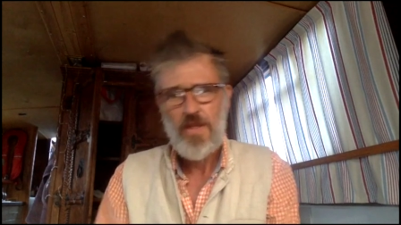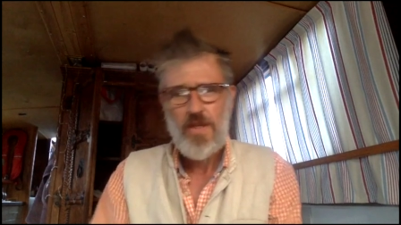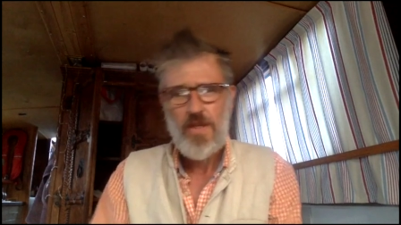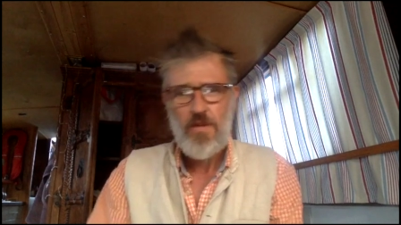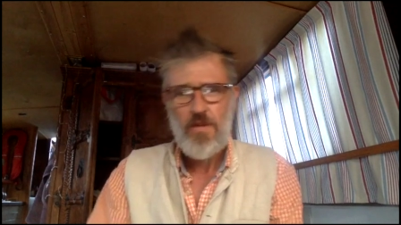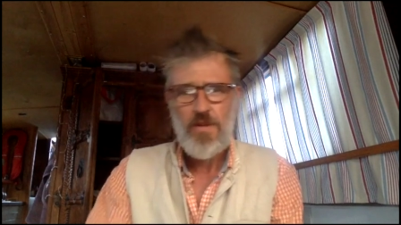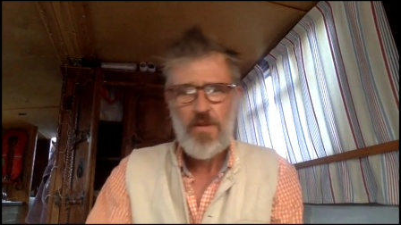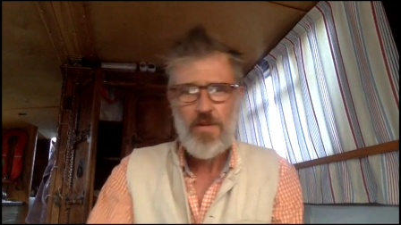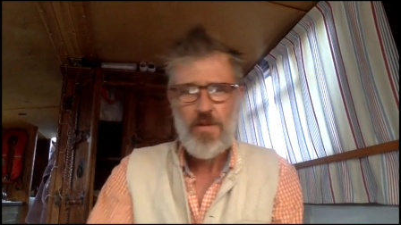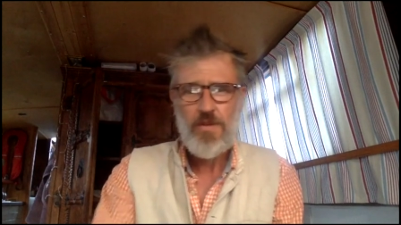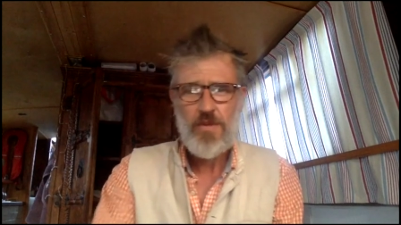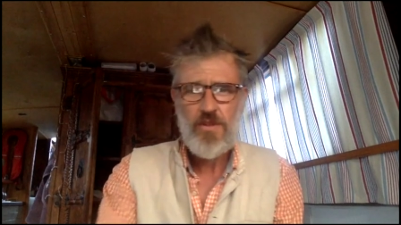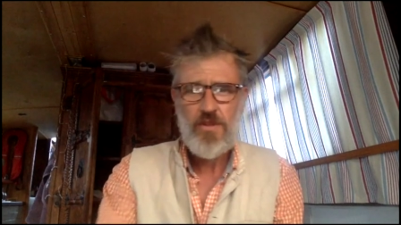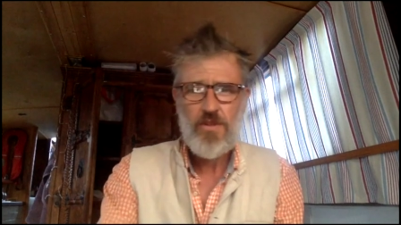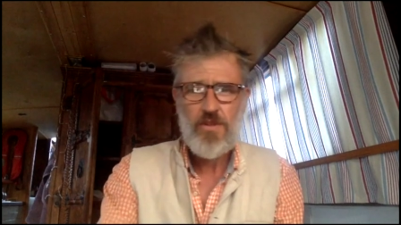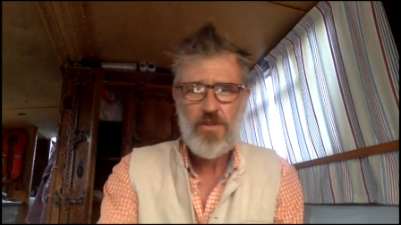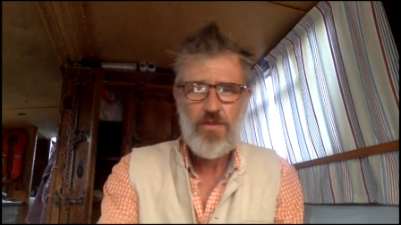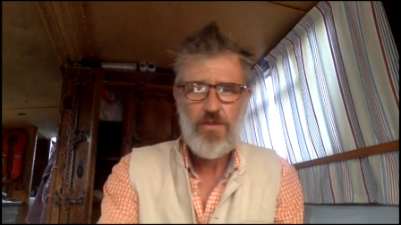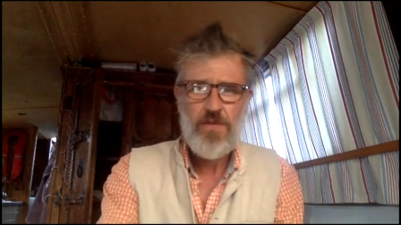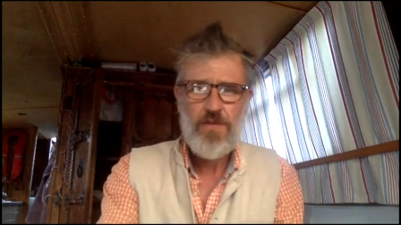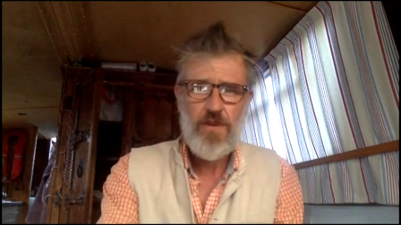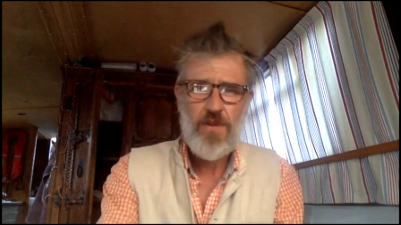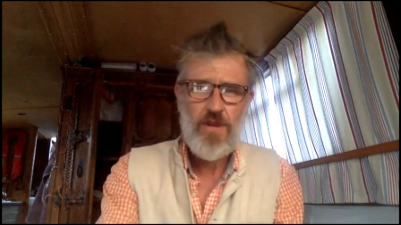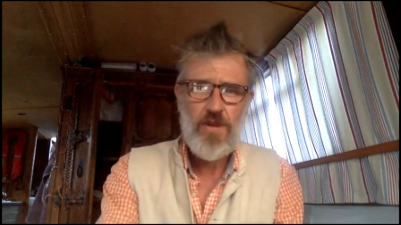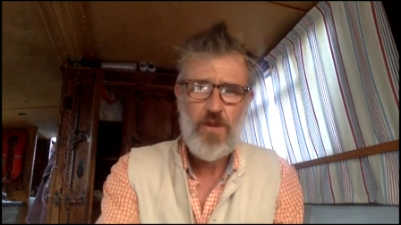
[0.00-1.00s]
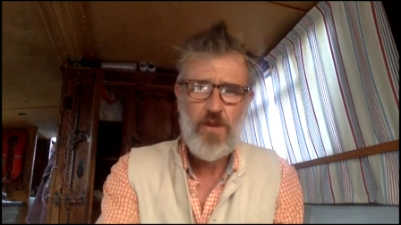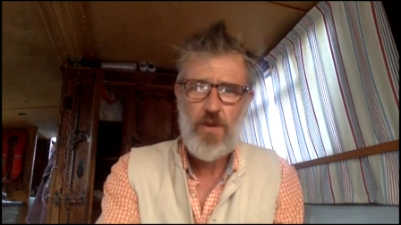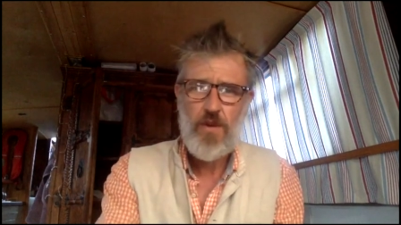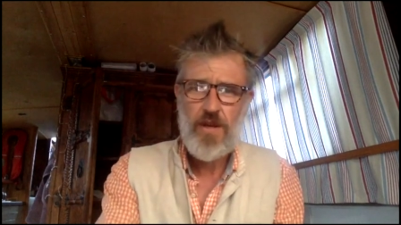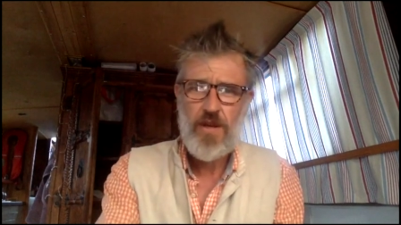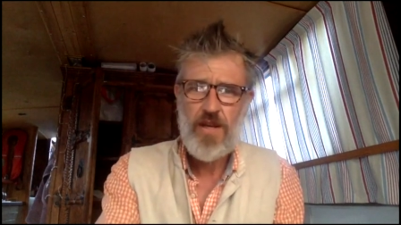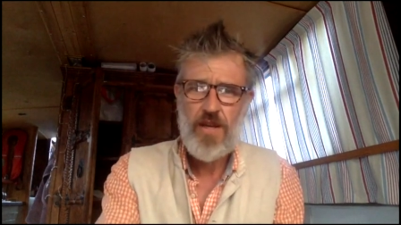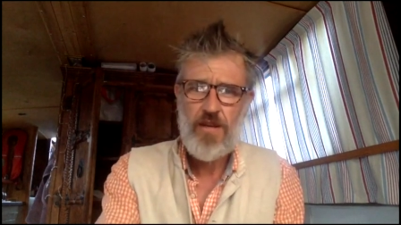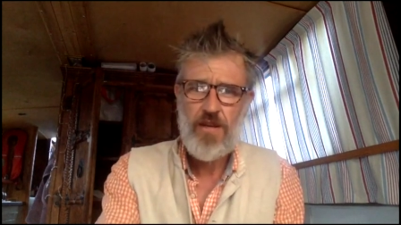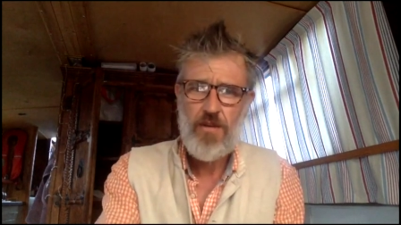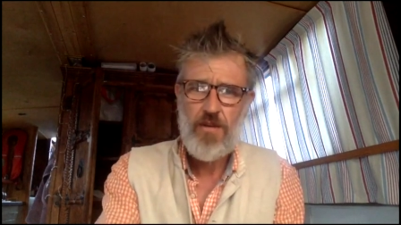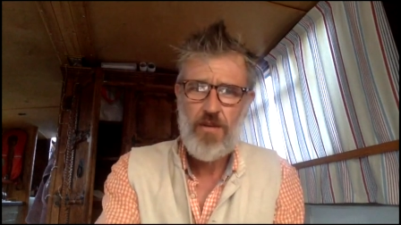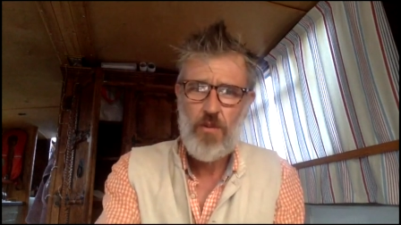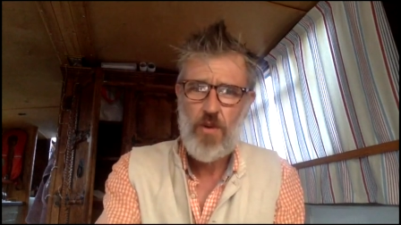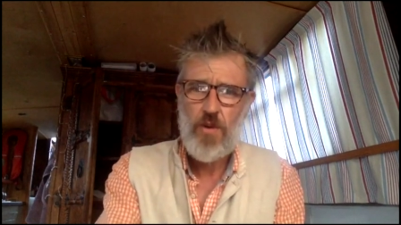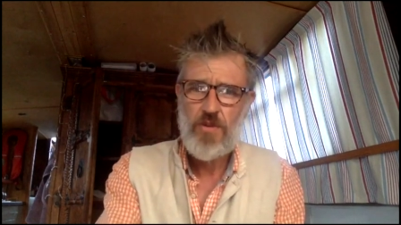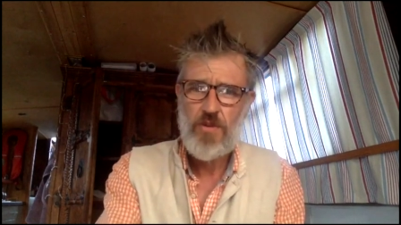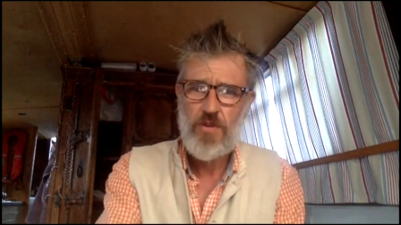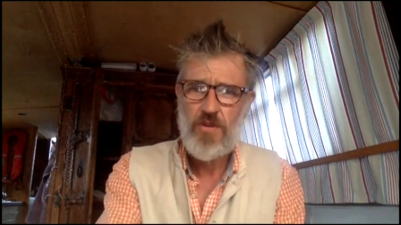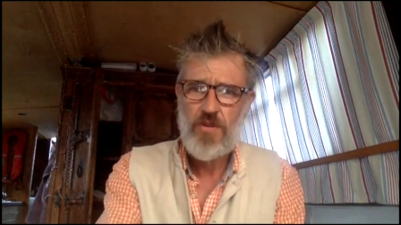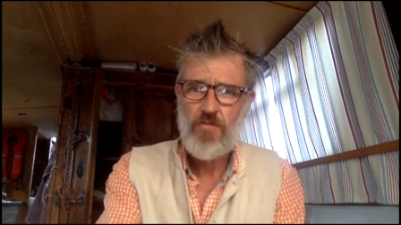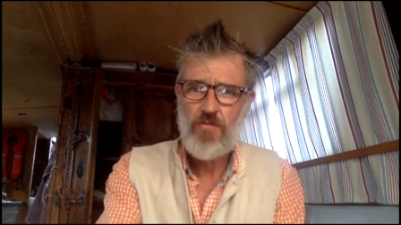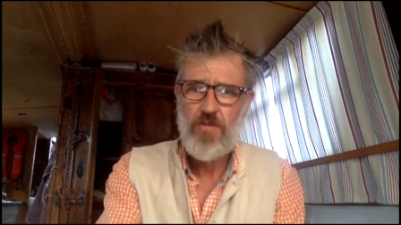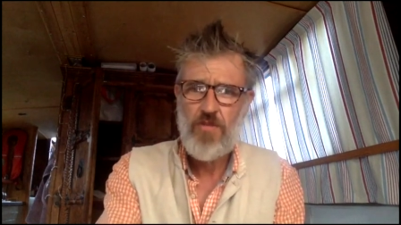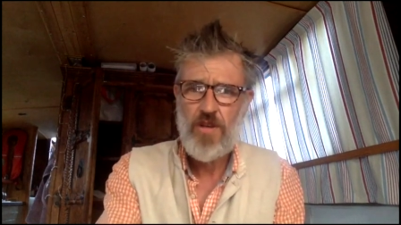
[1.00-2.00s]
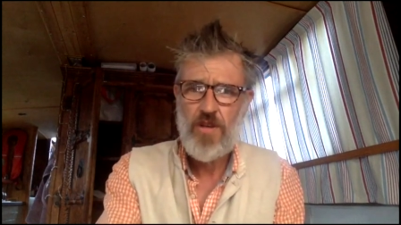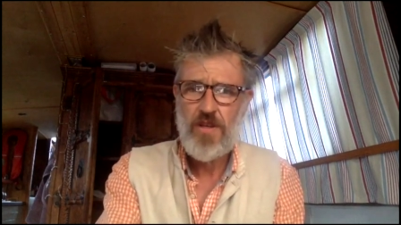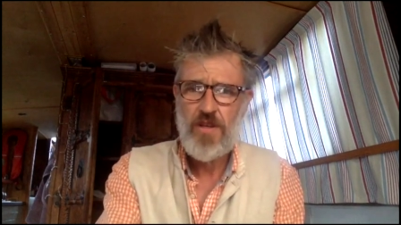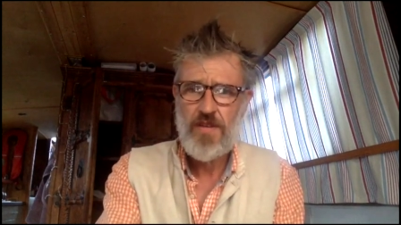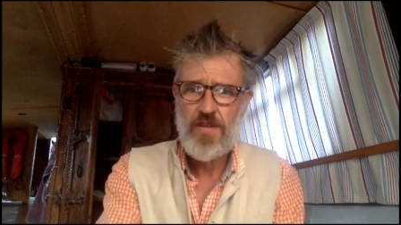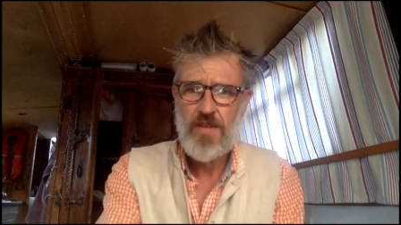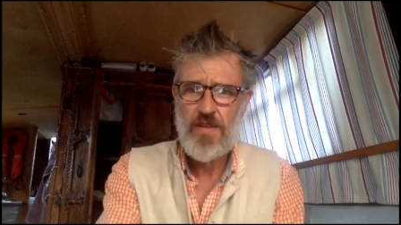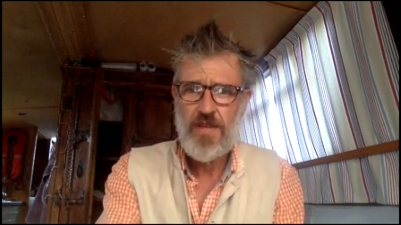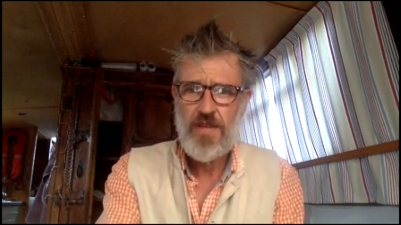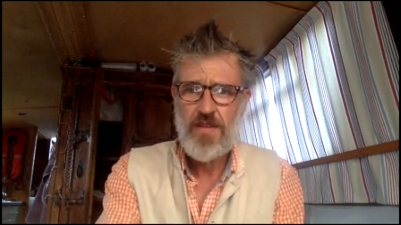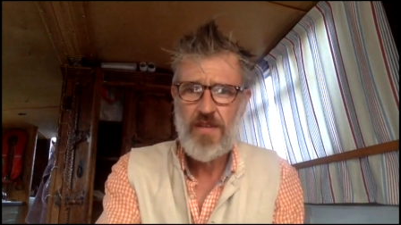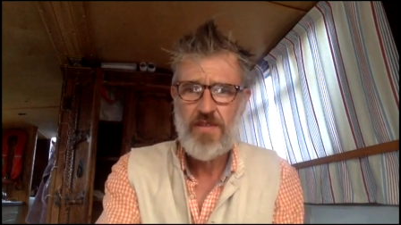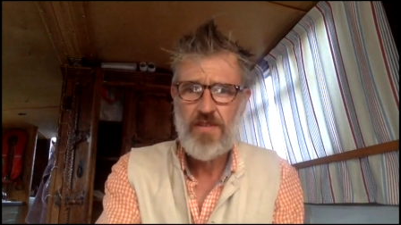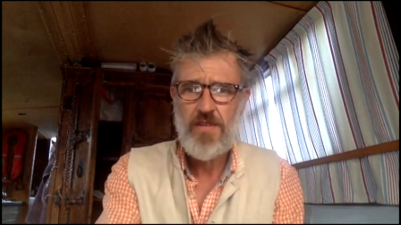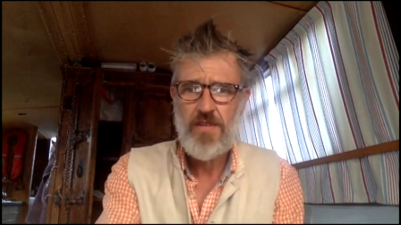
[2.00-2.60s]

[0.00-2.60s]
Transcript: Well, let me just very quickly, whilst I'm running this,